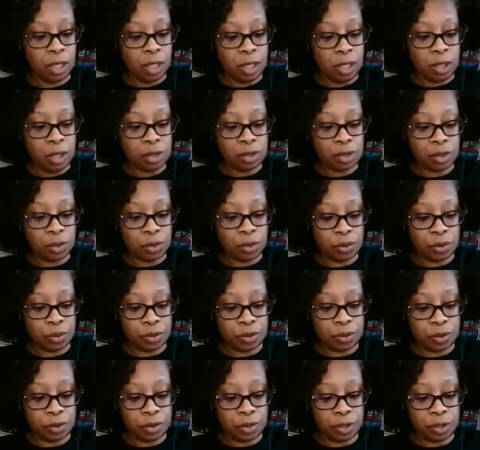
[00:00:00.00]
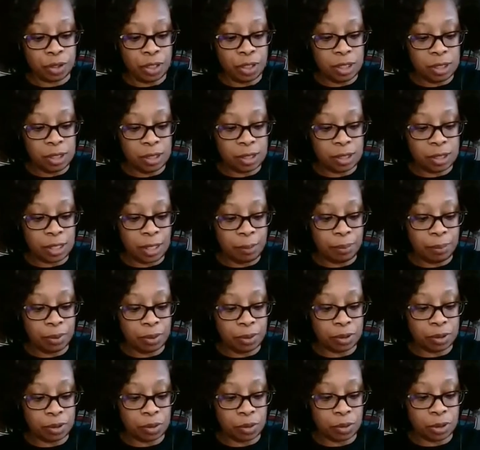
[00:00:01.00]
So this
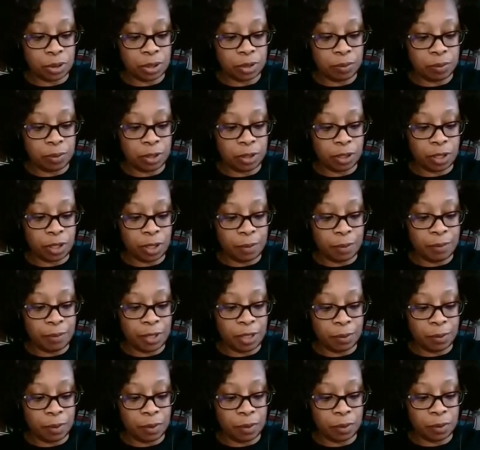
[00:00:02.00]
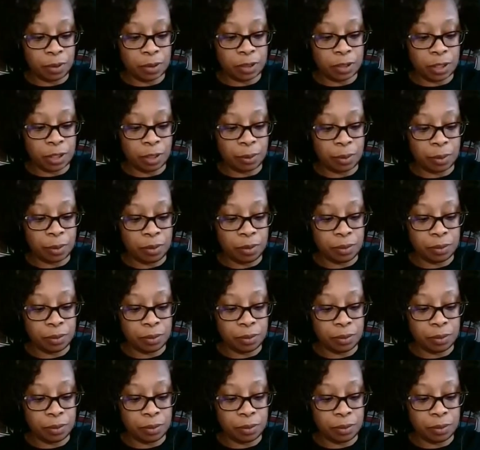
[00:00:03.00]
sample is going to be our baby oil sample.